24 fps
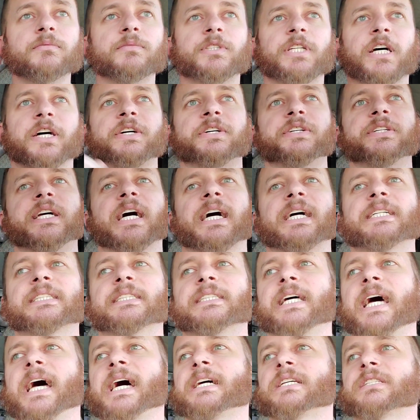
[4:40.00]
tell you
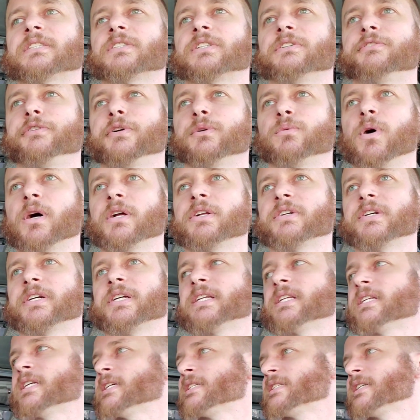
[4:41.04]
guys that. So if you're
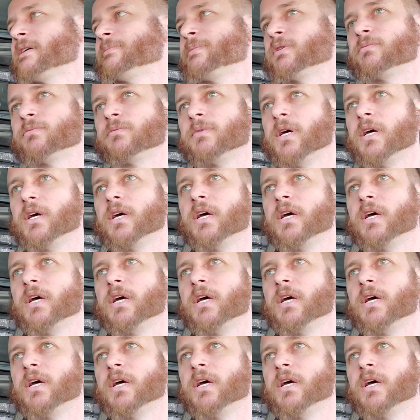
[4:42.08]
wondering, because I've been